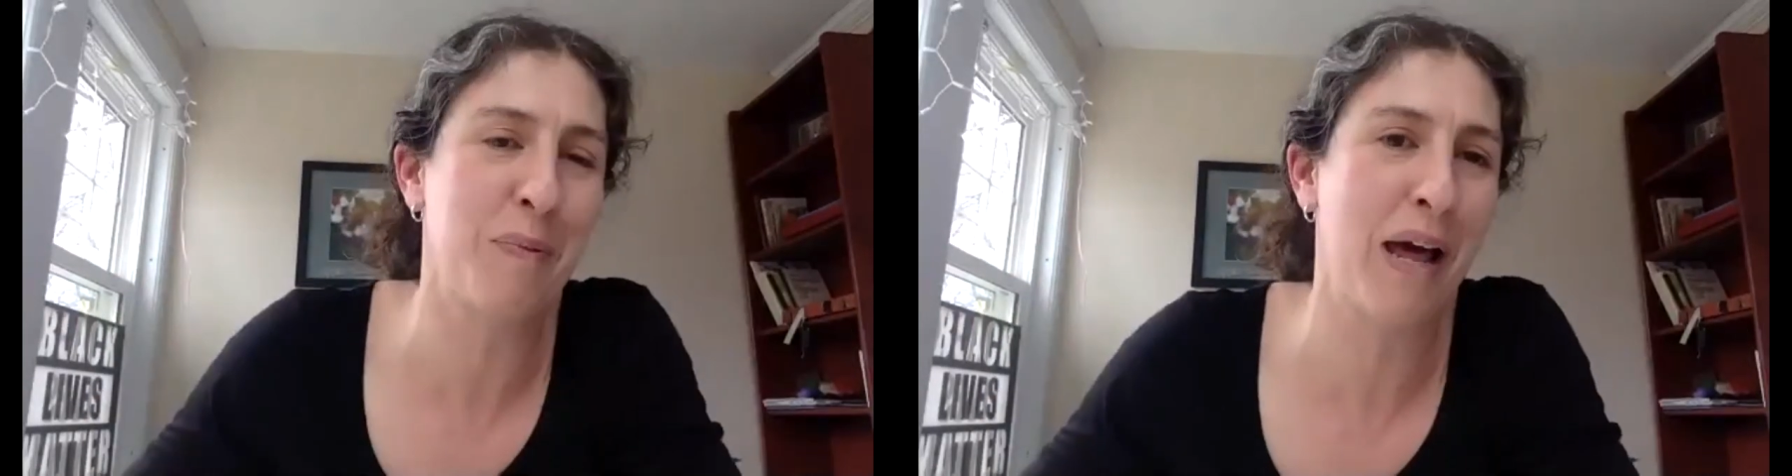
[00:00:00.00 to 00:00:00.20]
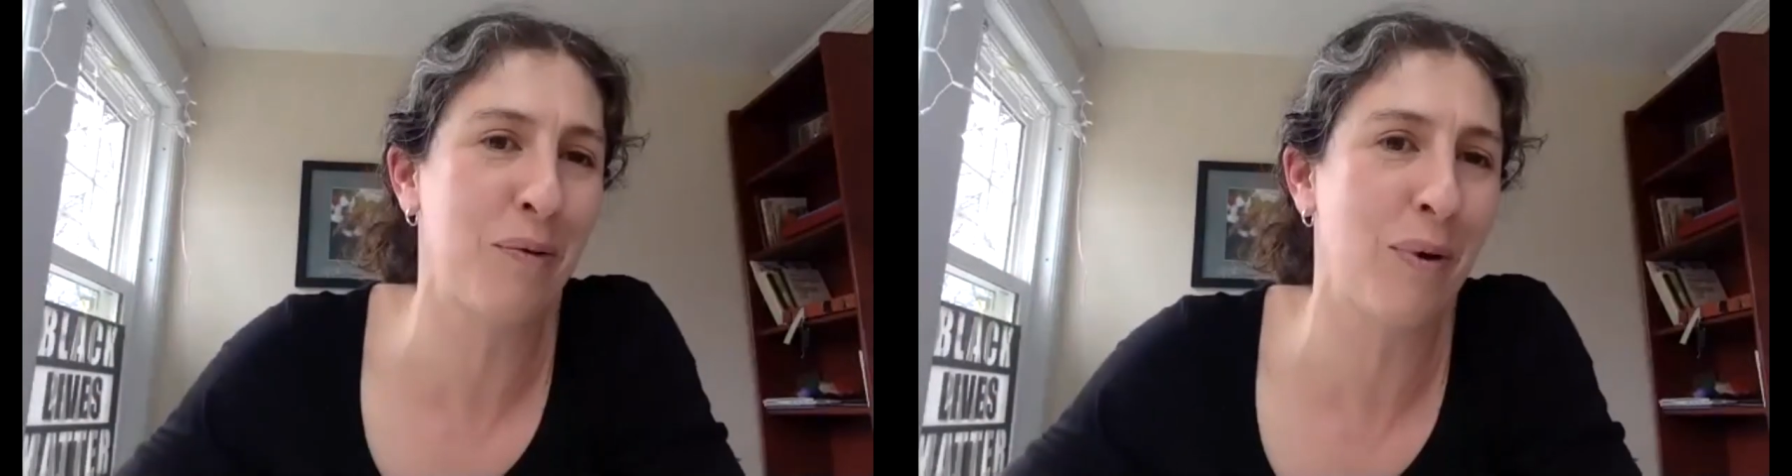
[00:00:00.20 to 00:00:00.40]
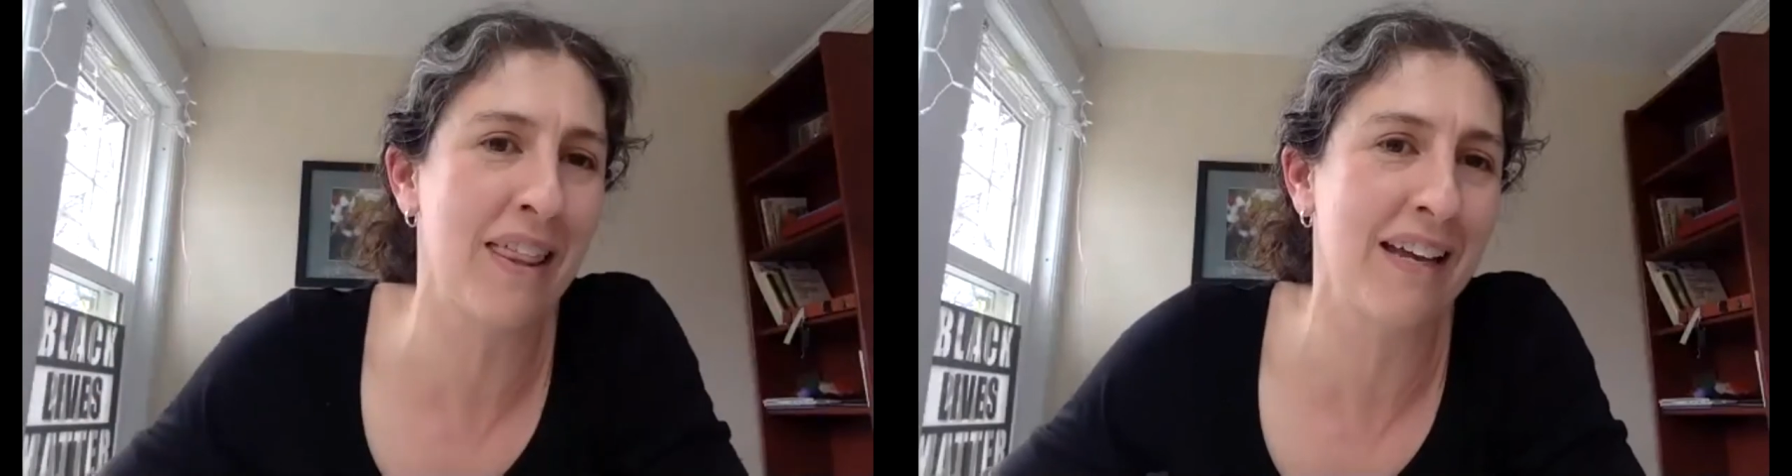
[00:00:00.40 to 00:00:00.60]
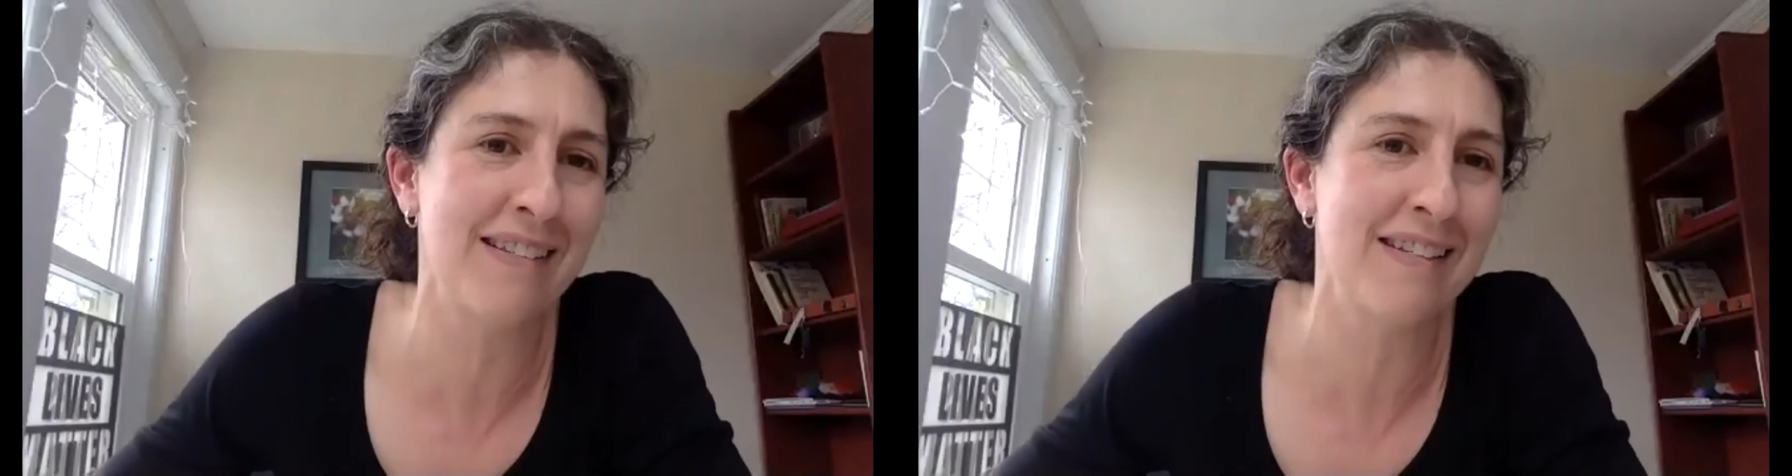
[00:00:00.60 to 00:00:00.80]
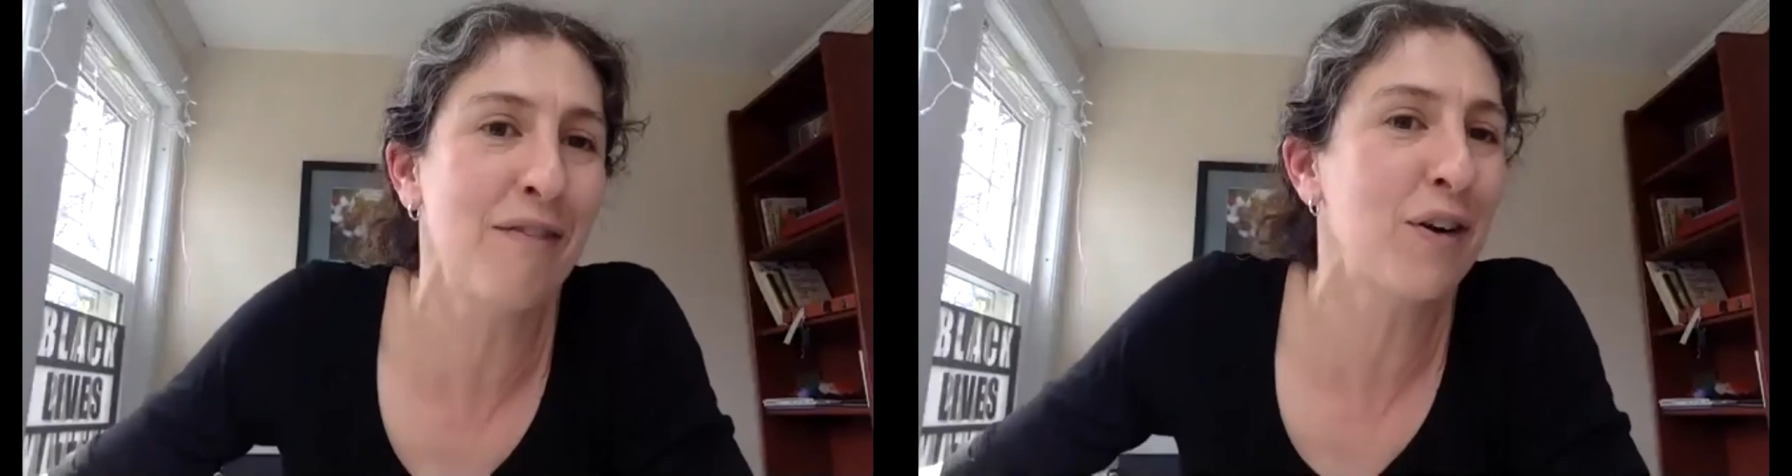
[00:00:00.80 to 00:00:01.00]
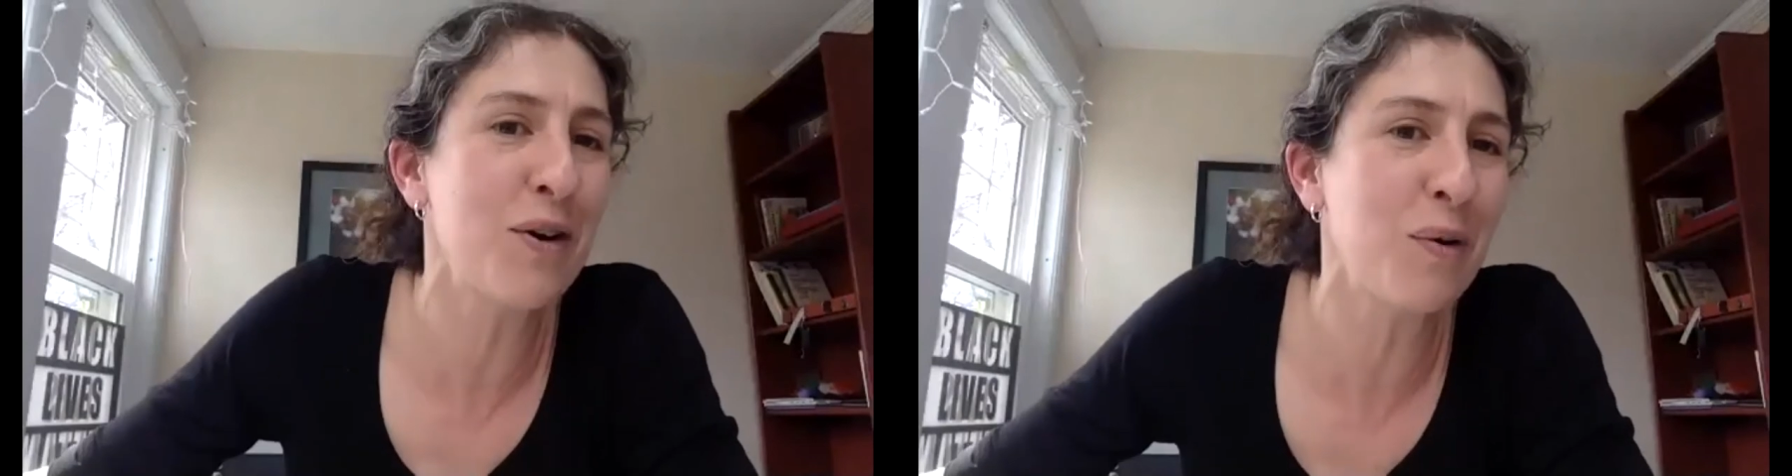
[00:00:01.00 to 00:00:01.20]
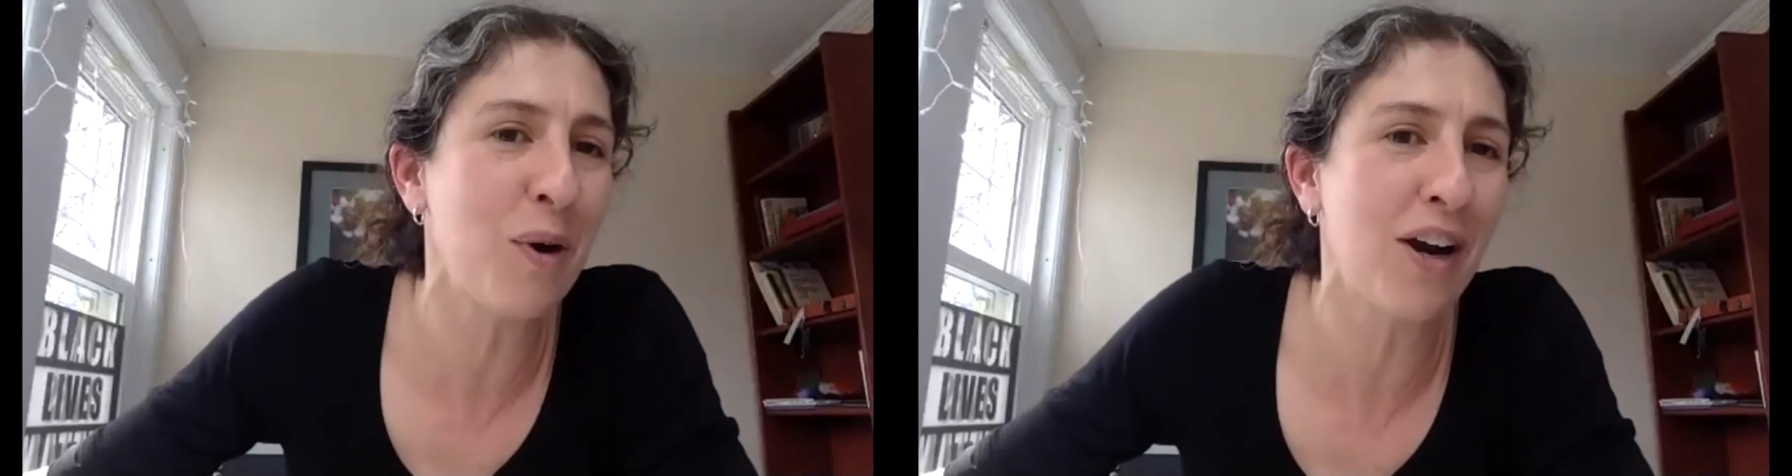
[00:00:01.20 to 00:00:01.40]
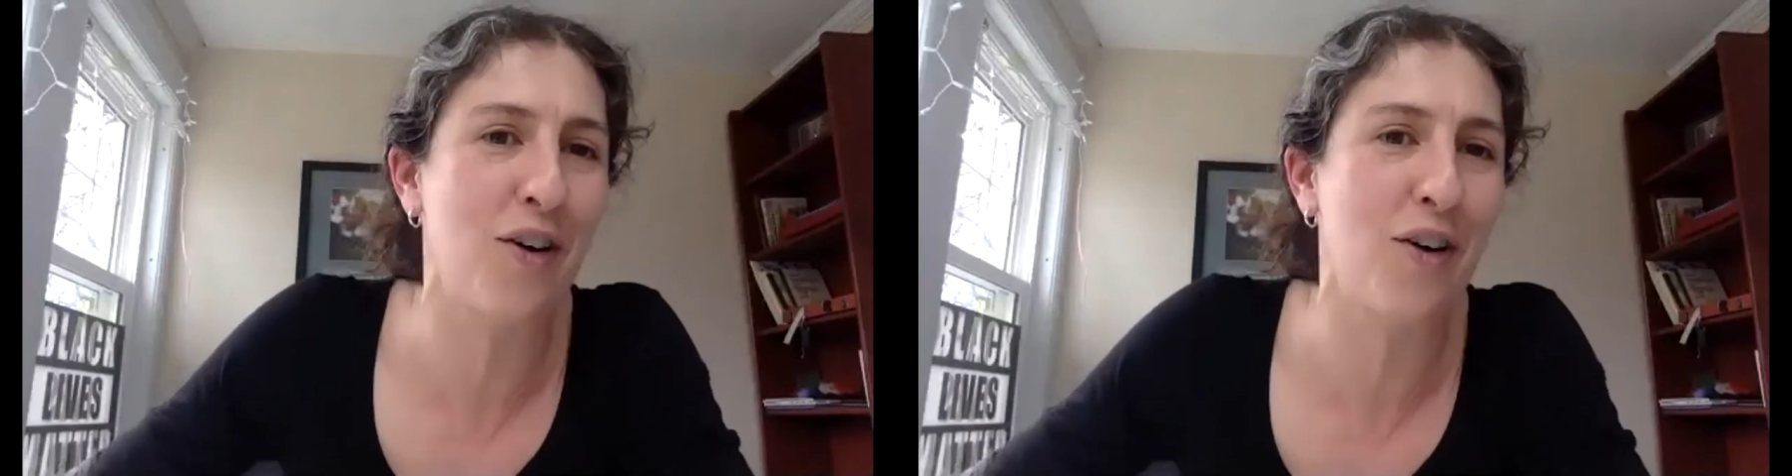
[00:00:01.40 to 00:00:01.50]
pathway that's never going to work,